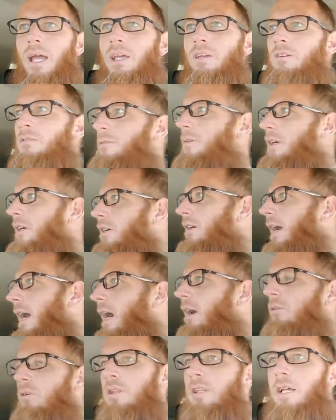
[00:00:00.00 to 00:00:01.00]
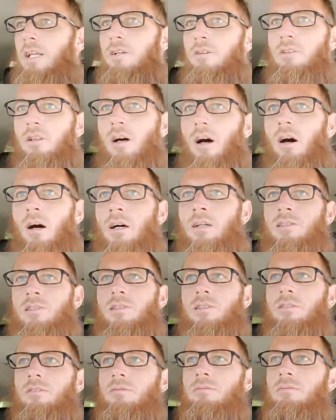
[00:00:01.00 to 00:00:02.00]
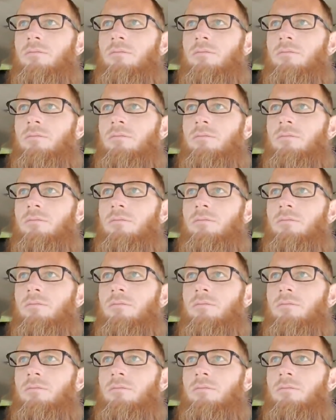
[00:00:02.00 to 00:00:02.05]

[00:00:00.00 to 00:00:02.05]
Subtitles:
you for your hour that you lost.